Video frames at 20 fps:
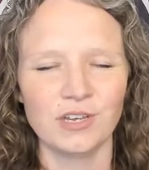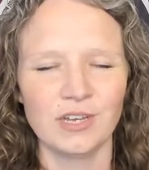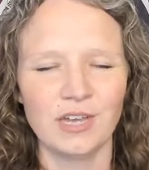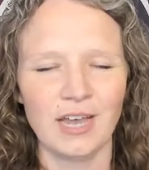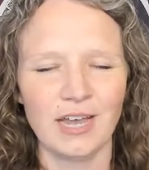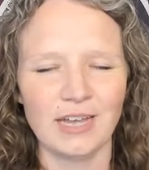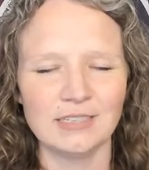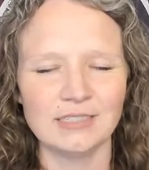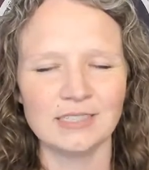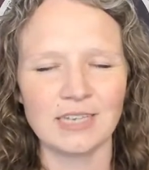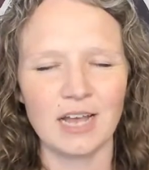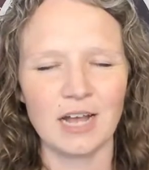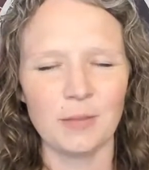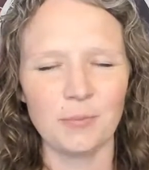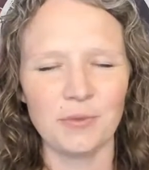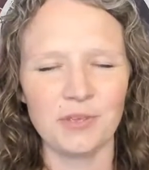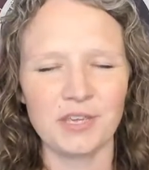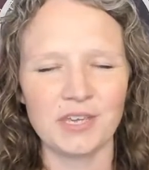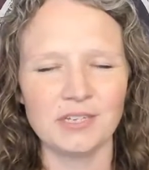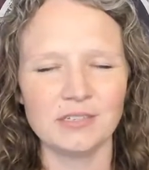and
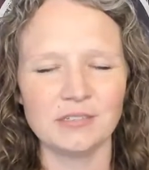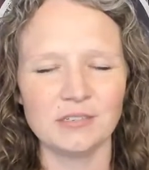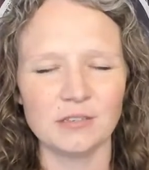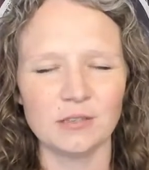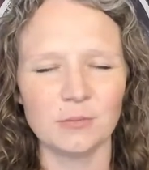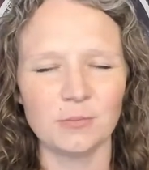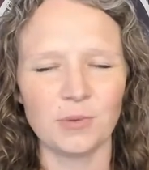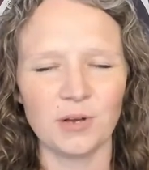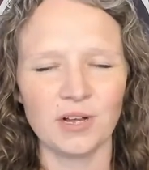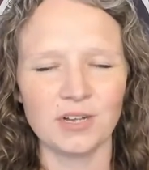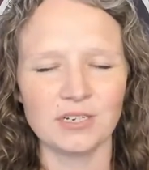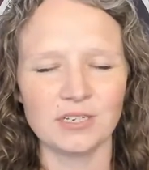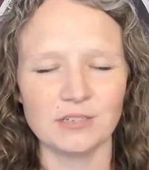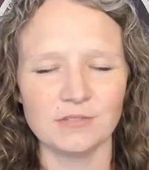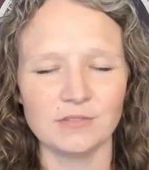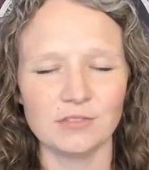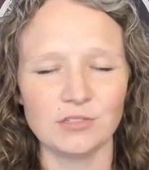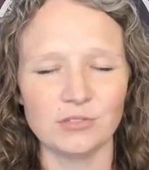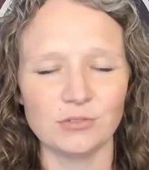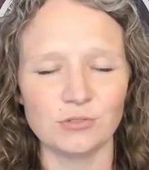tapping into the body of
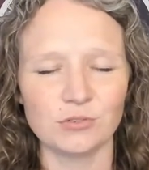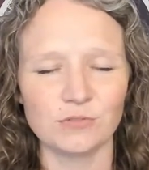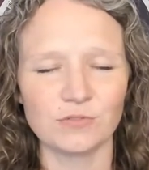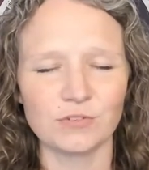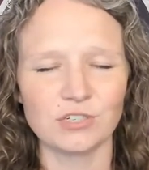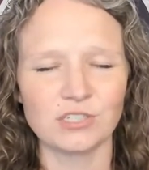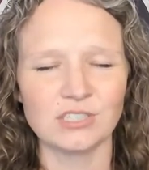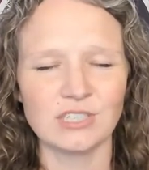the universe